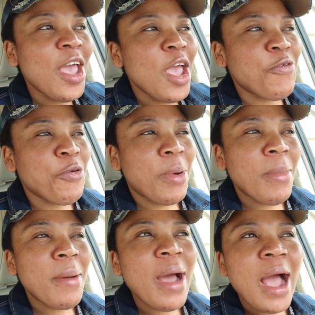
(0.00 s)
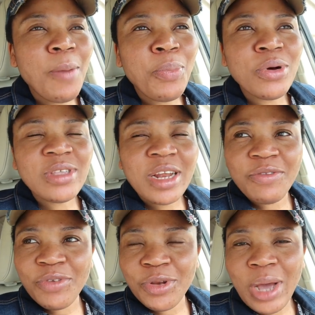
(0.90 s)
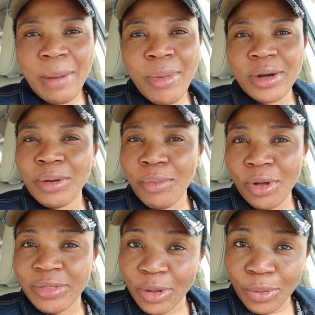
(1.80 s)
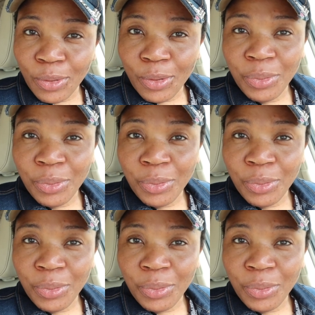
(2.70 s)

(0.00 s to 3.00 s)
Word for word: If you remember, I posted a video about a month ago.